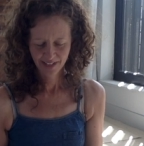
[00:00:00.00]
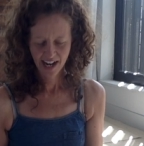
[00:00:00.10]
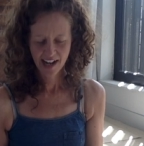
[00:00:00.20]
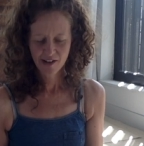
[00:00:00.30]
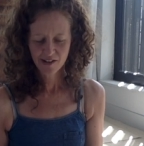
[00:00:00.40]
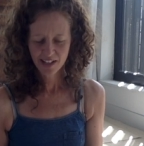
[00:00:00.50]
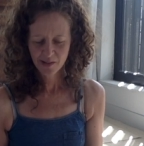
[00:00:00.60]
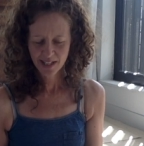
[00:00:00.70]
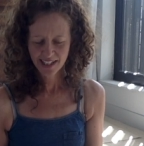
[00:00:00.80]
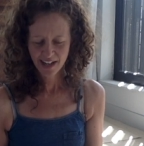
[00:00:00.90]
I only
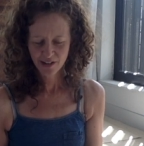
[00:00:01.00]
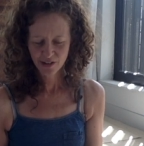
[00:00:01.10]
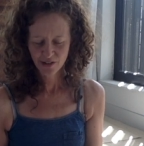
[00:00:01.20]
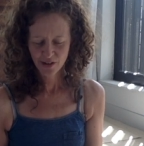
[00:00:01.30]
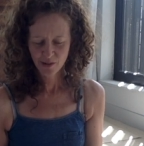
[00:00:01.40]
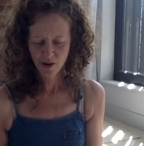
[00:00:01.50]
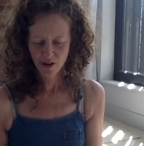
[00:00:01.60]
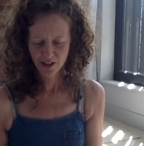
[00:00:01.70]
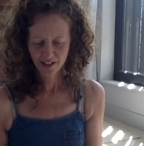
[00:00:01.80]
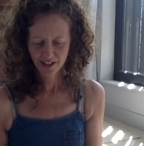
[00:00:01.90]
went out for a
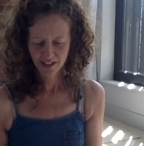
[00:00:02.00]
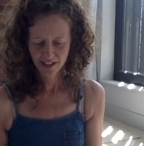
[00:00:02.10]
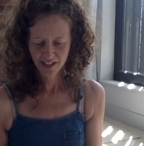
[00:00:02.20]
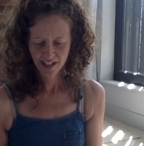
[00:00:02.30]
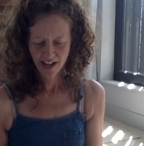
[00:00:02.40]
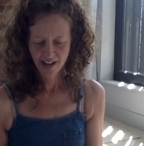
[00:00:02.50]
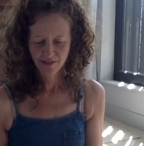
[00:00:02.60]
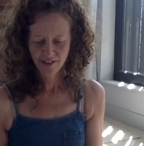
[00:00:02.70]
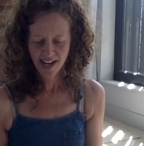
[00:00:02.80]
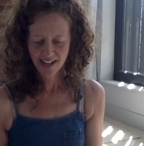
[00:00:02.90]
walk and
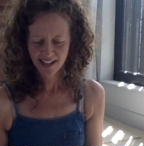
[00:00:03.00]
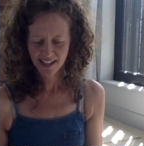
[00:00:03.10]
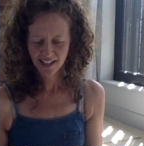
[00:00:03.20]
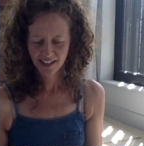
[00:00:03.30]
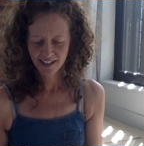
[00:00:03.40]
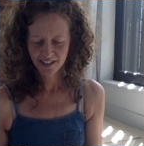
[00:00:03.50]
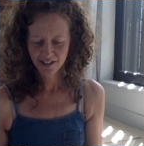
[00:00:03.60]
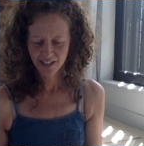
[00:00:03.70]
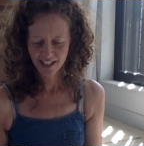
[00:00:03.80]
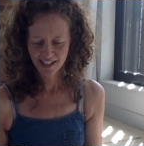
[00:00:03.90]
finally
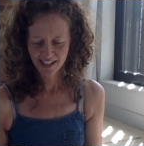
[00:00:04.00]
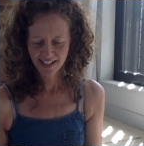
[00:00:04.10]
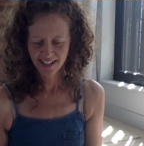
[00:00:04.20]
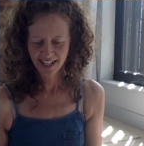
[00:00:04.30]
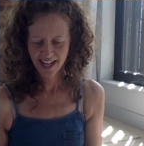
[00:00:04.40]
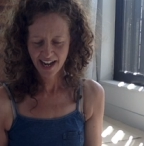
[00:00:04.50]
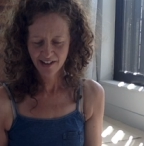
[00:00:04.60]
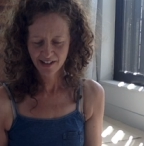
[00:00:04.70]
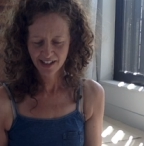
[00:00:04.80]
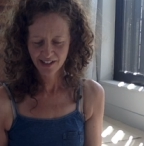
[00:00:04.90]
concluded to stay out
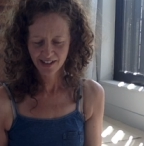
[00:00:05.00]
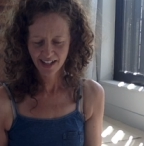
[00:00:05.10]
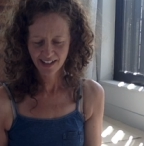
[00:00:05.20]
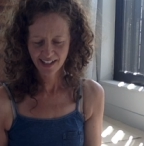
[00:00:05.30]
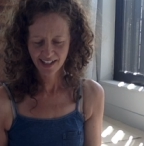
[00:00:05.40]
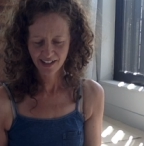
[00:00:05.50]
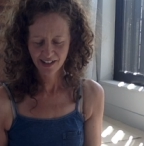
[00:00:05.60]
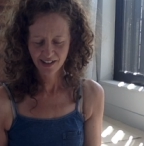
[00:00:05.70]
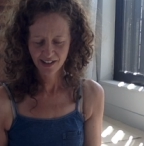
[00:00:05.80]
till sundown.